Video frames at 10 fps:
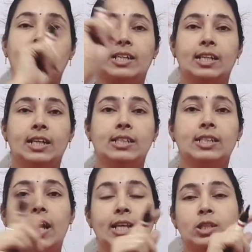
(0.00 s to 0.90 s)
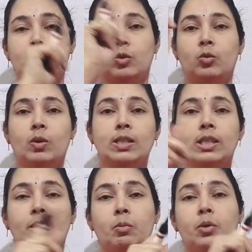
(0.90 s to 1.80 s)
that statue was
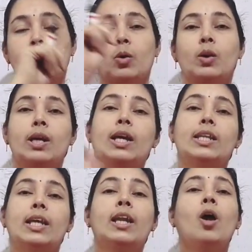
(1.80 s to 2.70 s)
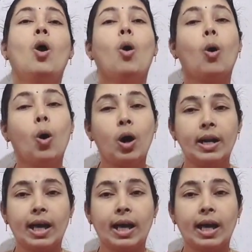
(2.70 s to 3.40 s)
able to rotate in all